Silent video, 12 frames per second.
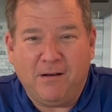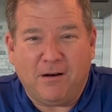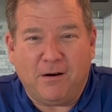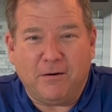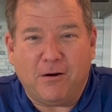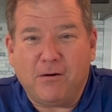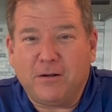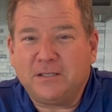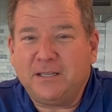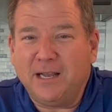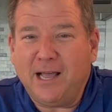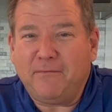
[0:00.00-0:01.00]
on August
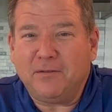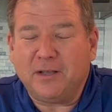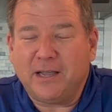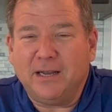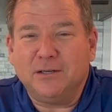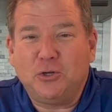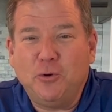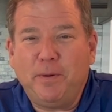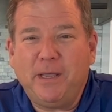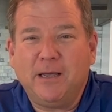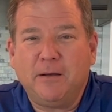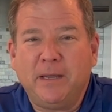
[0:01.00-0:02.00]
the 11th, again, 2
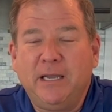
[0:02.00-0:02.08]
p.m.